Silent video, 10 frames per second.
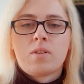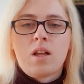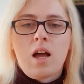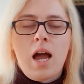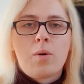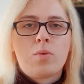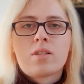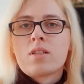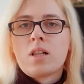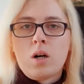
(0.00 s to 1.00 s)
I was
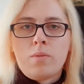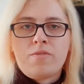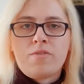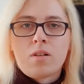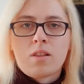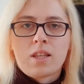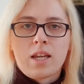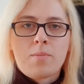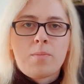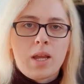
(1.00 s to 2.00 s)
still hopeful that
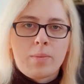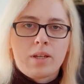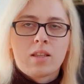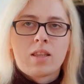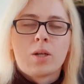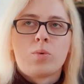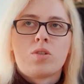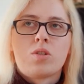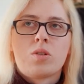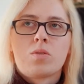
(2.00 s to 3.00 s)
maybe they would
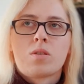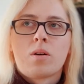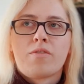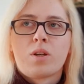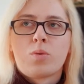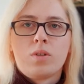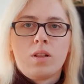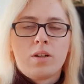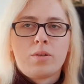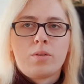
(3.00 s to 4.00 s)
do something really
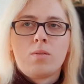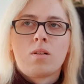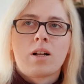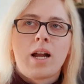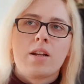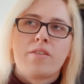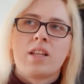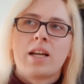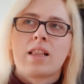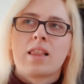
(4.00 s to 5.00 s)
cool, kind of
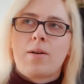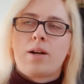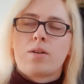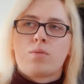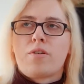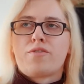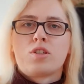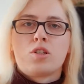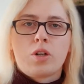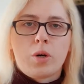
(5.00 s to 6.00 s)
like Lara Croft
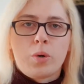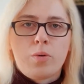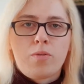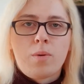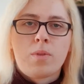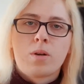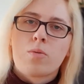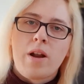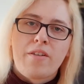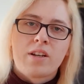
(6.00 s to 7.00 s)
Go from the
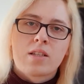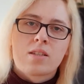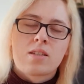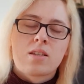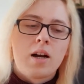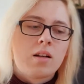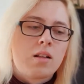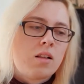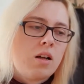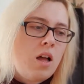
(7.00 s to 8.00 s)
graphics
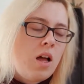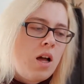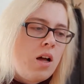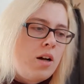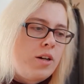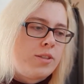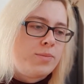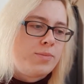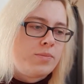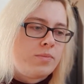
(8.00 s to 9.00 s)
style, um,